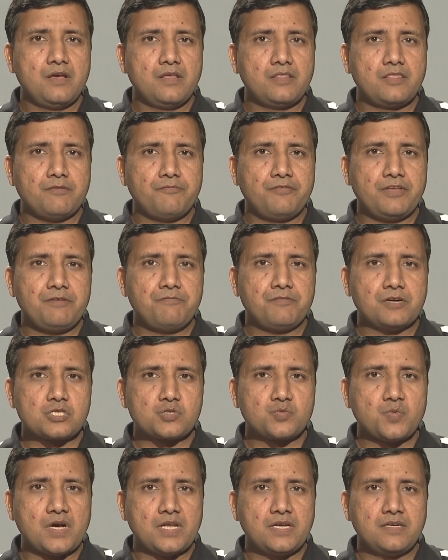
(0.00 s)
The very first
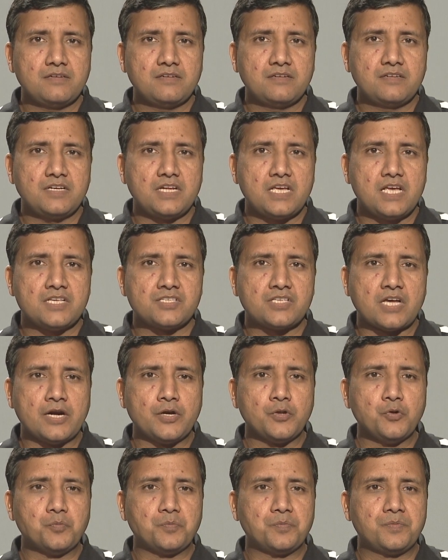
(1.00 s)
one is Hadoop,